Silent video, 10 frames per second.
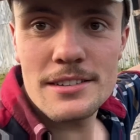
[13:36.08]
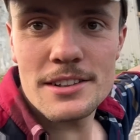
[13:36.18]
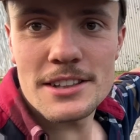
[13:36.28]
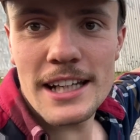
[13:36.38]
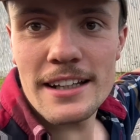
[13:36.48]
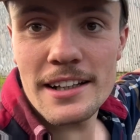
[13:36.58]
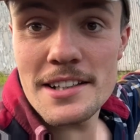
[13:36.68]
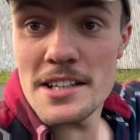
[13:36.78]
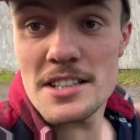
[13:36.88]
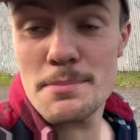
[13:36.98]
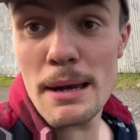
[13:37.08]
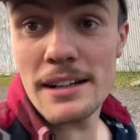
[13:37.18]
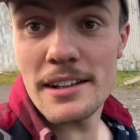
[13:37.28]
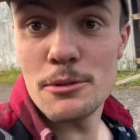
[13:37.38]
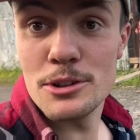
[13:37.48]
There's Gate Lady
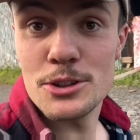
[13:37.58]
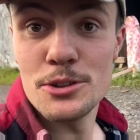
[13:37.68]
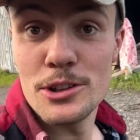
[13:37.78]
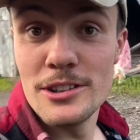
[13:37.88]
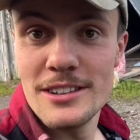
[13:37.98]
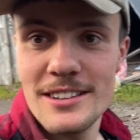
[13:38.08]
inspecting what's going on.